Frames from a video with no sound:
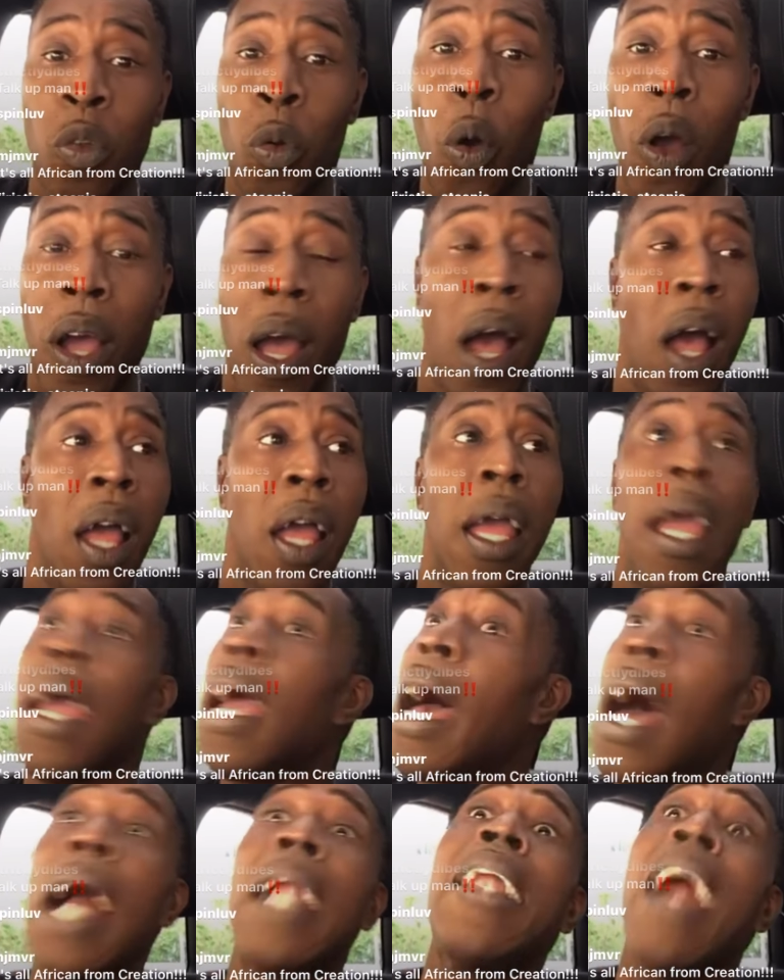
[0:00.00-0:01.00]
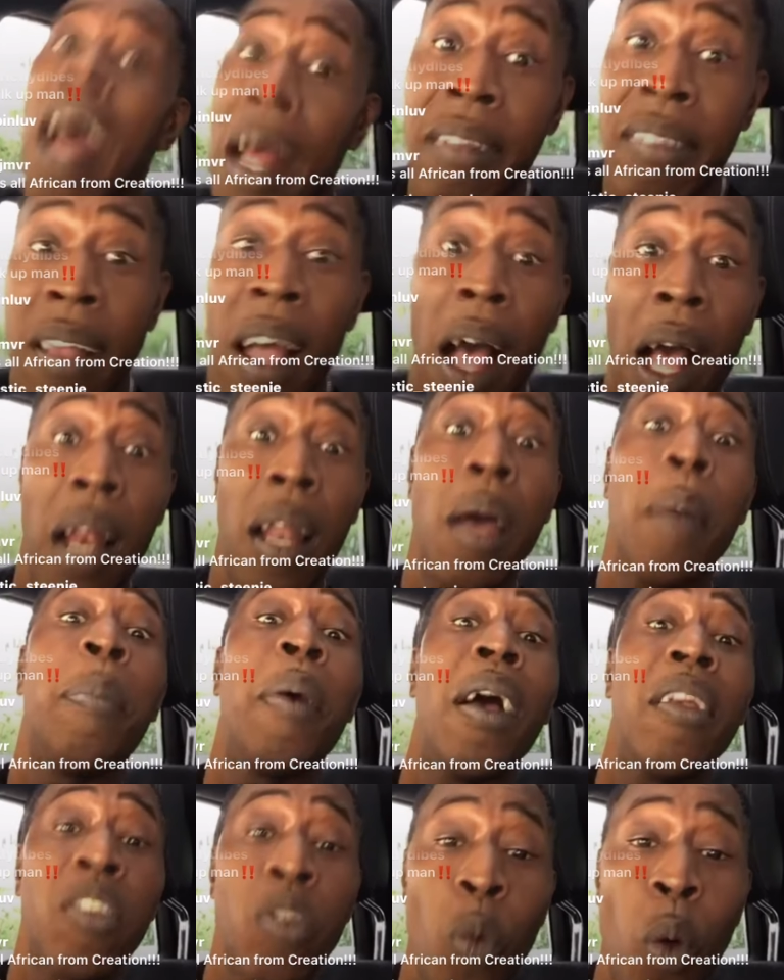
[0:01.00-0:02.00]
a soca, a dancehall
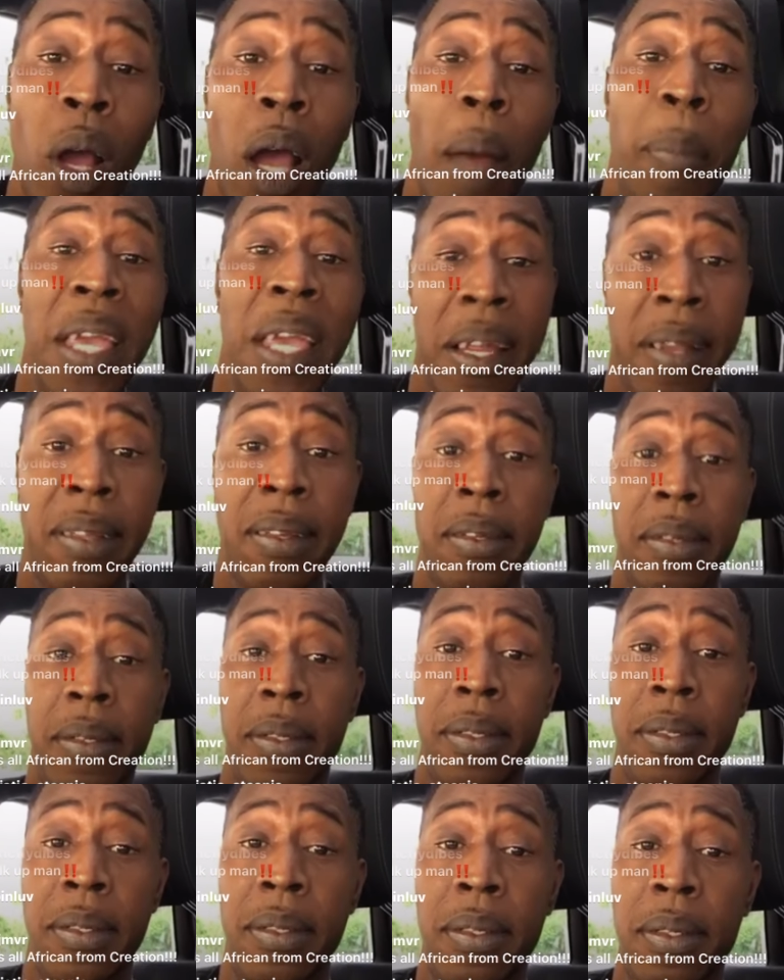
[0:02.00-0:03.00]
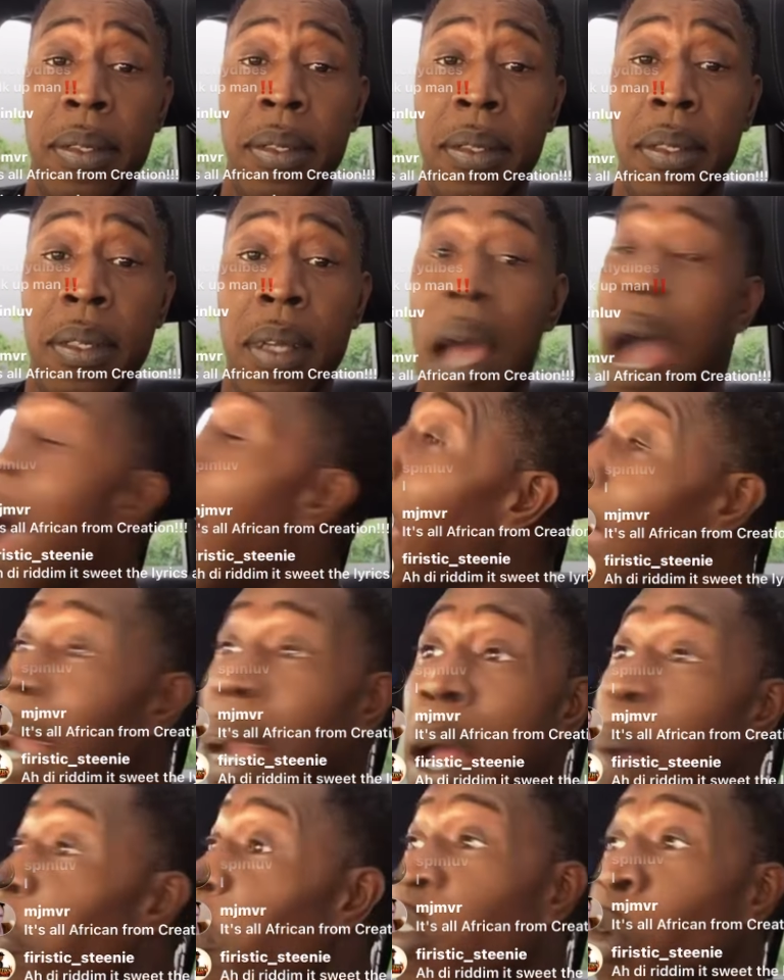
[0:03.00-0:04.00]
pan soca beat.
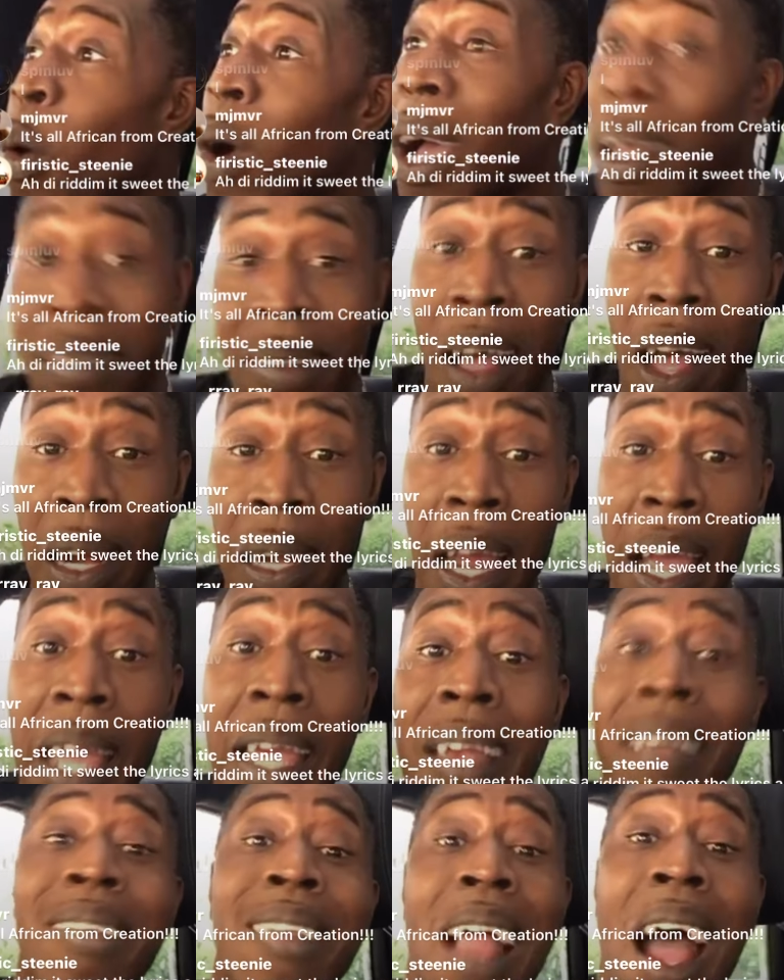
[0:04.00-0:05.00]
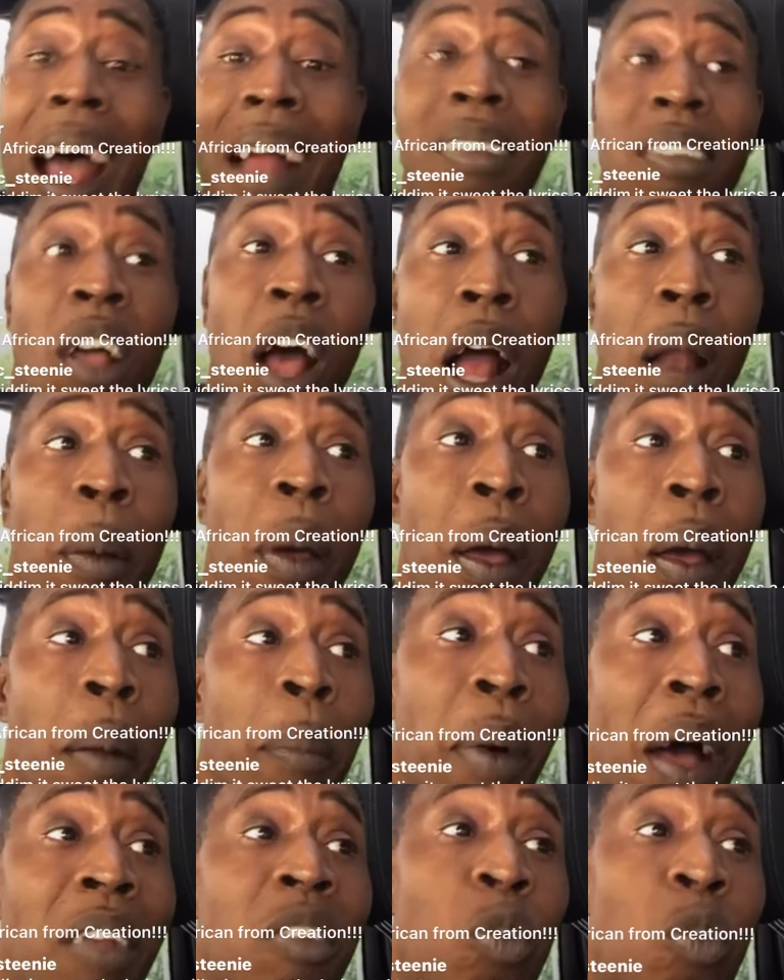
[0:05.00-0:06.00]
All of them soca song there is dancehall
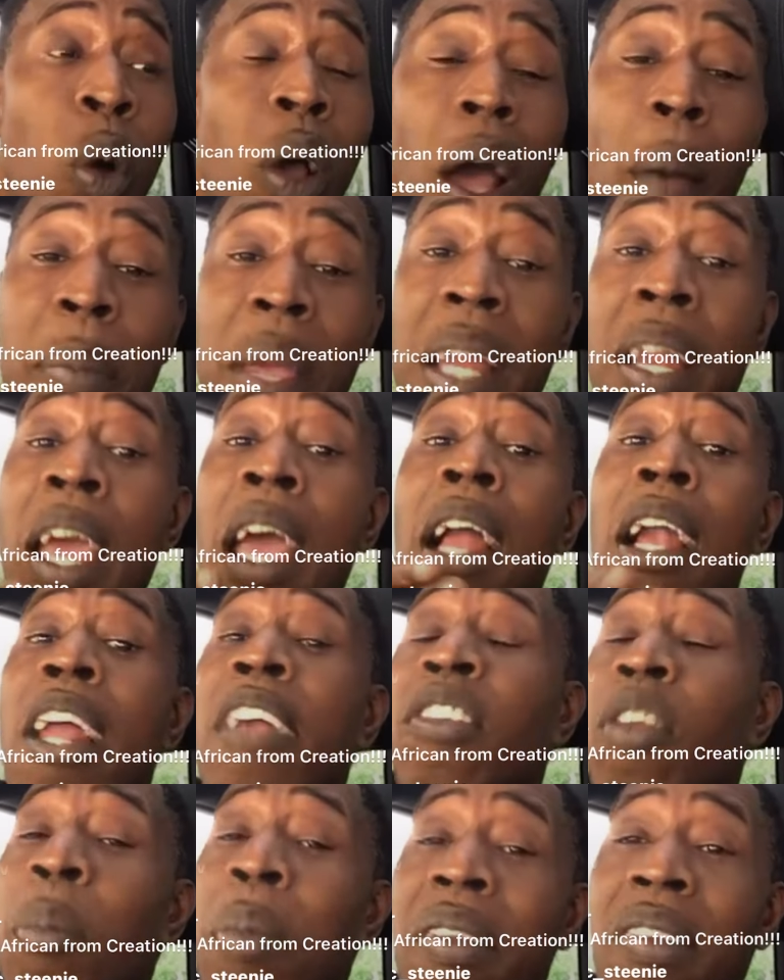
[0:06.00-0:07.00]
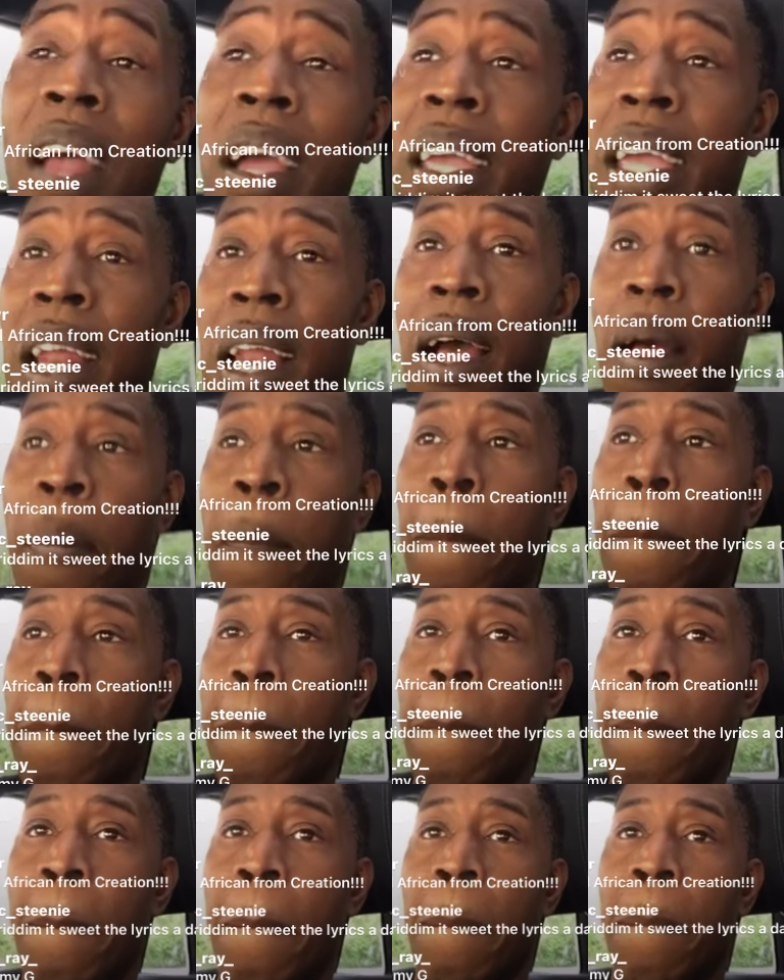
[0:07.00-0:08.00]
pan soca beat. Listen, Mr. Killer.
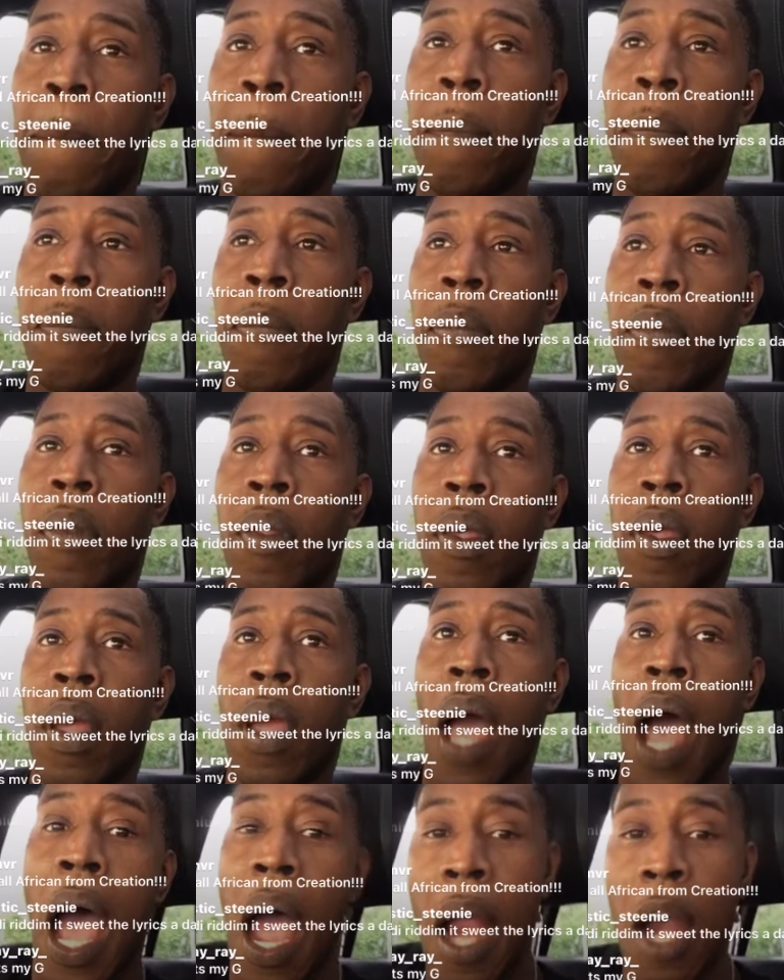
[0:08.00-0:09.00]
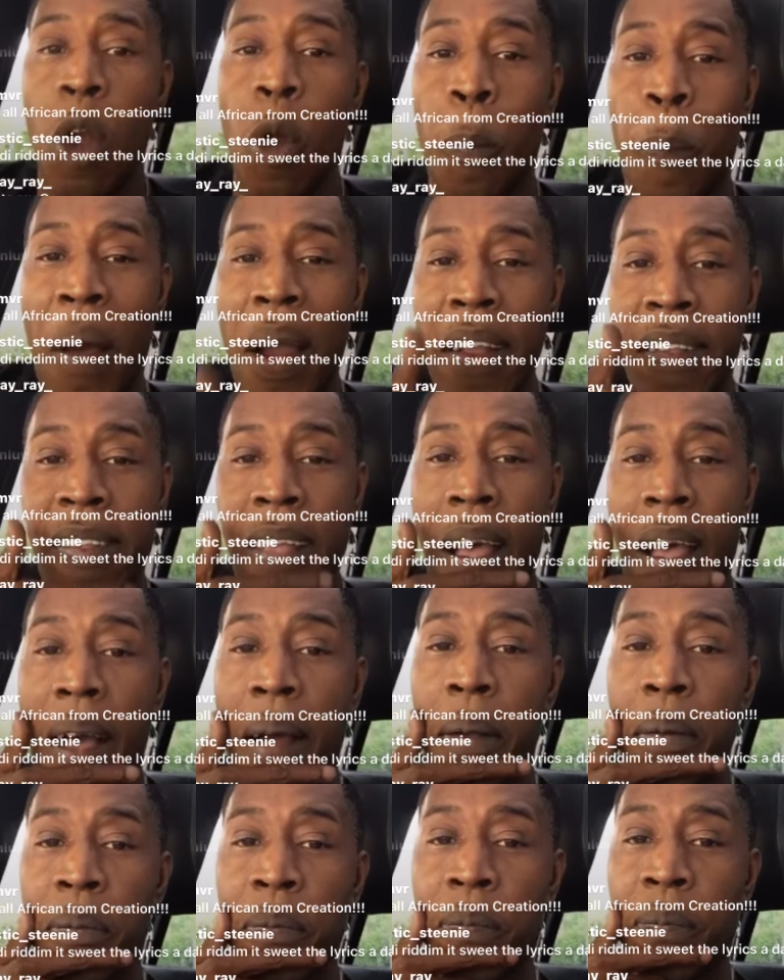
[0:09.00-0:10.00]
All right, look on the
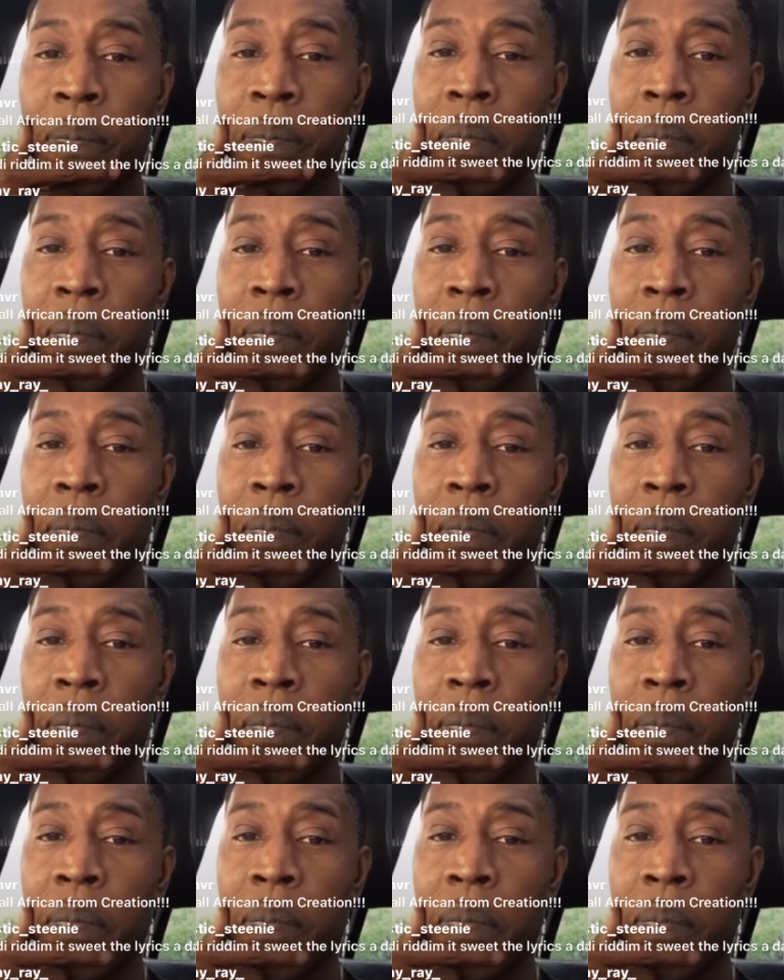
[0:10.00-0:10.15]
song.